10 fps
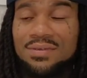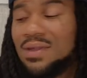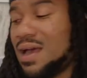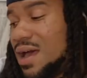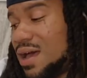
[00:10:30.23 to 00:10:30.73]

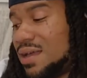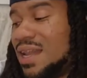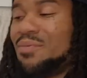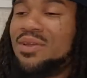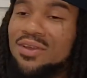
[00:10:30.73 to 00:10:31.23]
Nah,
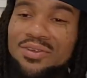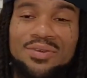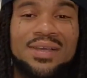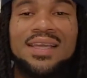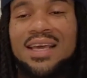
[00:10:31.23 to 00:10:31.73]
now we know
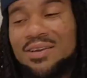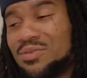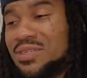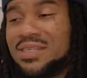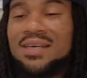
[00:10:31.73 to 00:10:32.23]
you'll get that
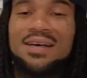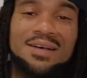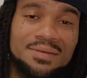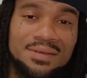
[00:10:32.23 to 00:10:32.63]
coochie up,